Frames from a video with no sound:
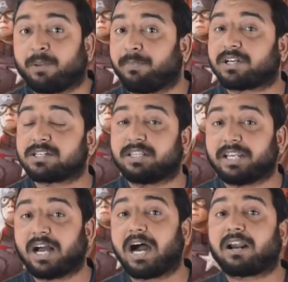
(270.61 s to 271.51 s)
Because
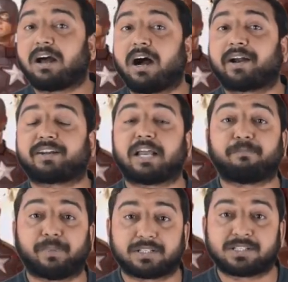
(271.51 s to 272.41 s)
they are archetype
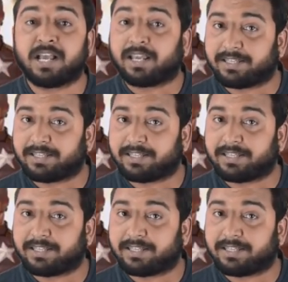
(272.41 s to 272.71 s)
myths.